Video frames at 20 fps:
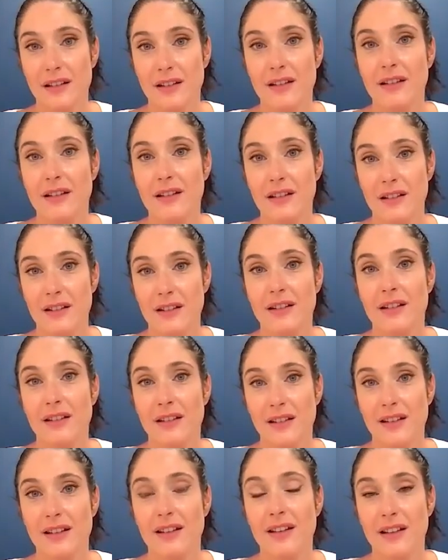
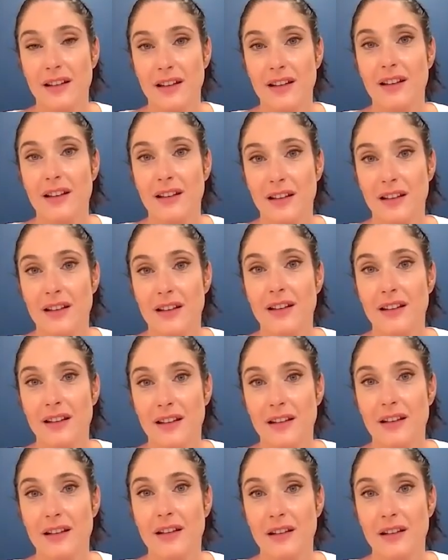
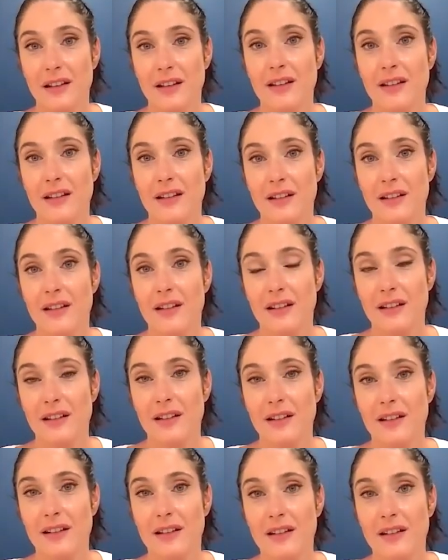
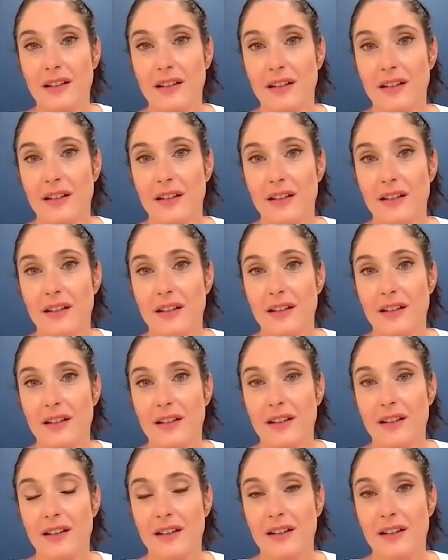
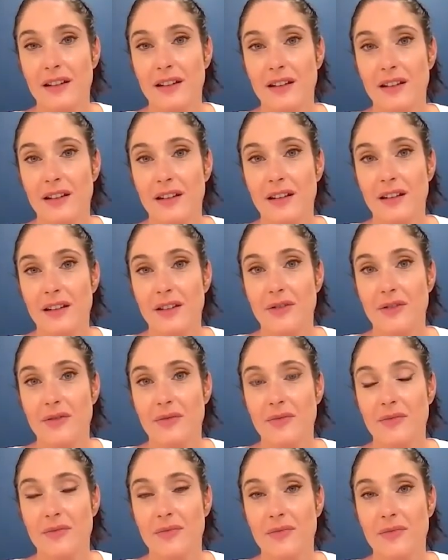
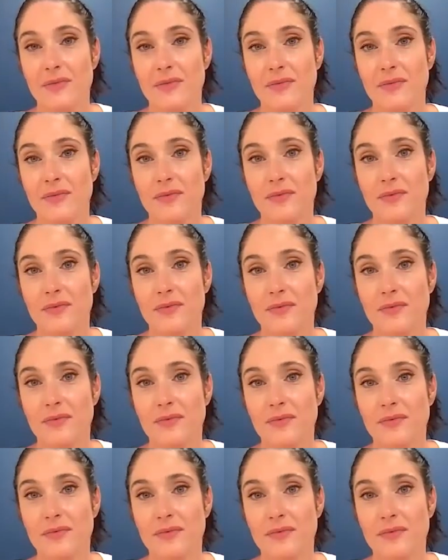
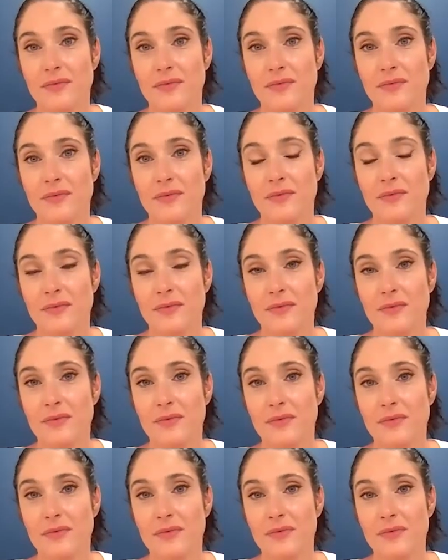
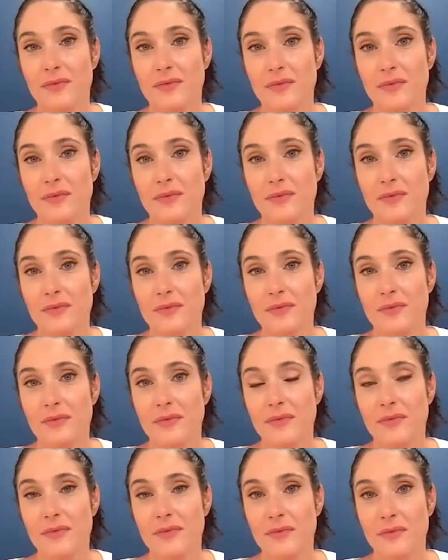The person shown says nothing.